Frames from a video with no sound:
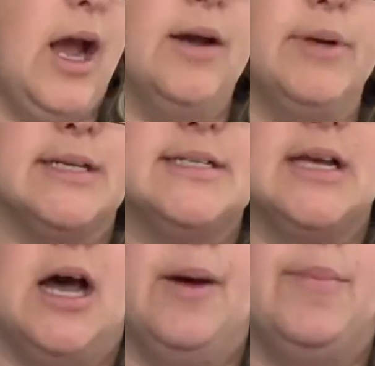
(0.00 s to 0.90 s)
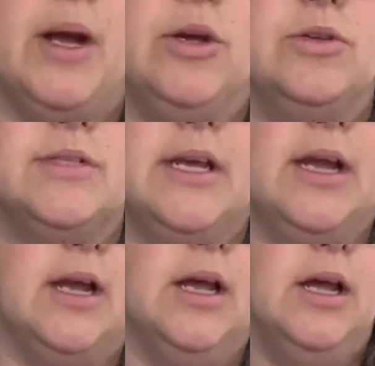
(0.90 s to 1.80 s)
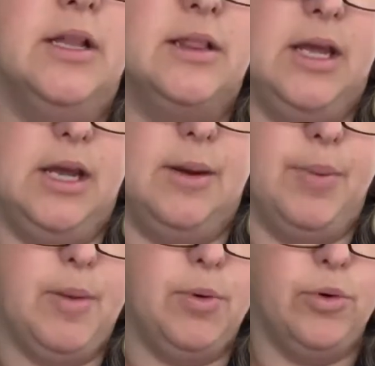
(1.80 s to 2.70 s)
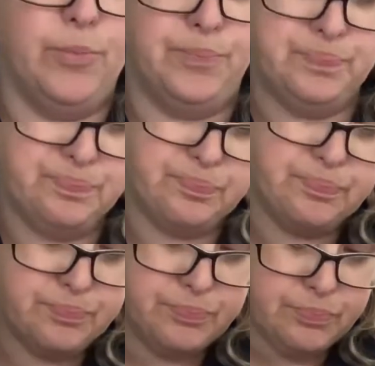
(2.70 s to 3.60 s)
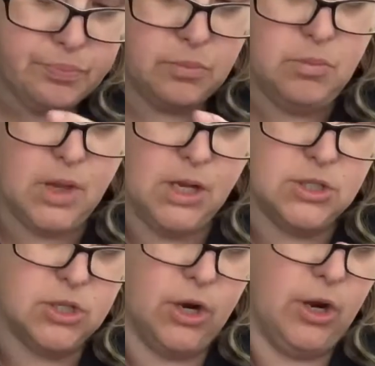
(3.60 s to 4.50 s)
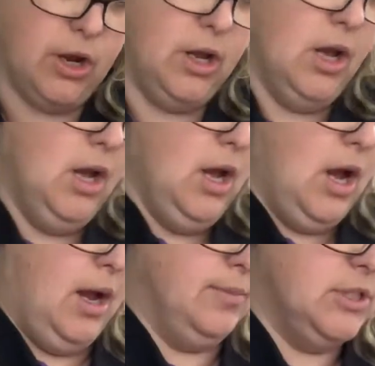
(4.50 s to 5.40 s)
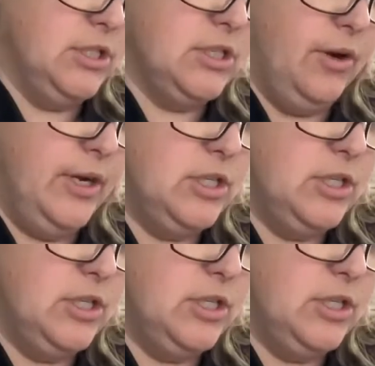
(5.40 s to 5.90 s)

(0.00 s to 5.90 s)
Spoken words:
I'm going to start by using the purple. So I'm just going to